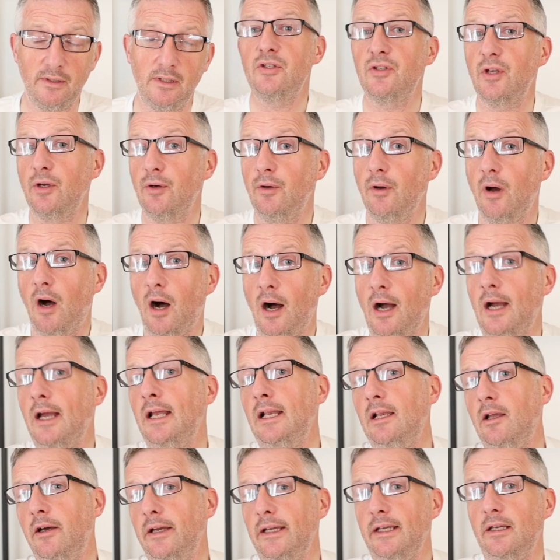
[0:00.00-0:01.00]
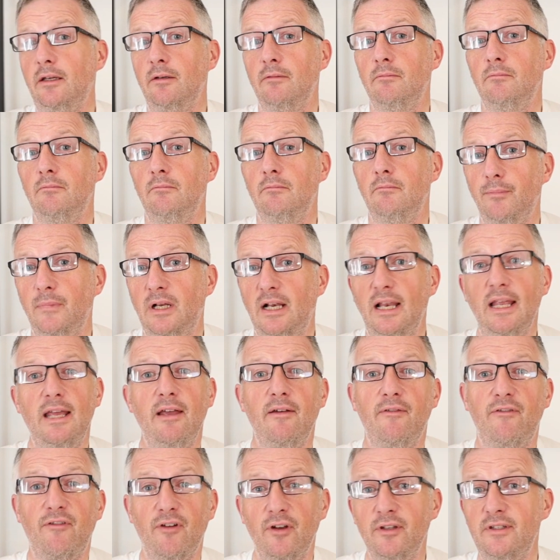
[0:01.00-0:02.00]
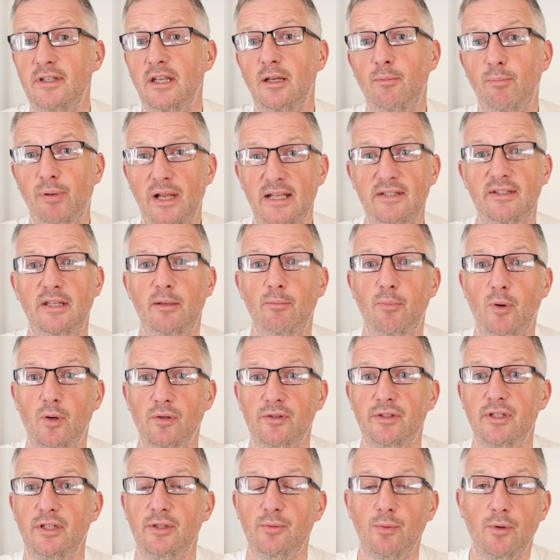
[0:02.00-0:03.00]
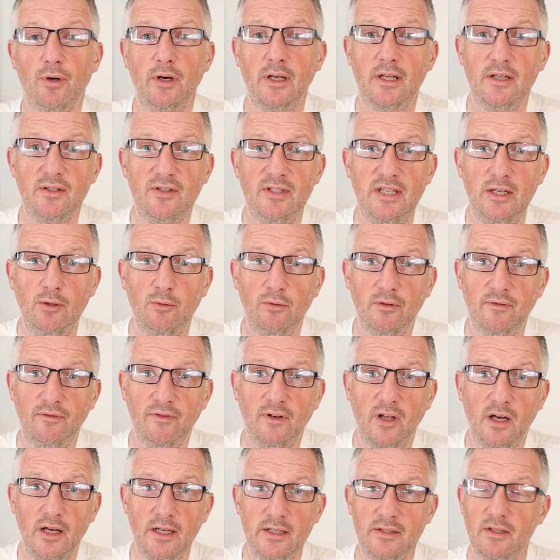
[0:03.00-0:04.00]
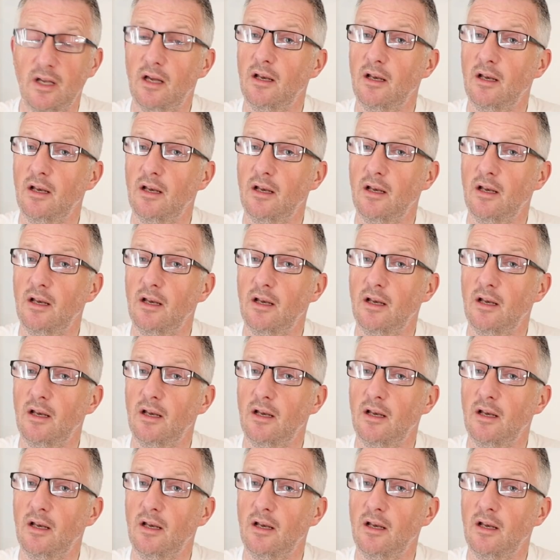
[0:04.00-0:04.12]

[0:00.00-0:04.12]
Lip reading: So I like clear fronted plastic boxes where I can see all the flies.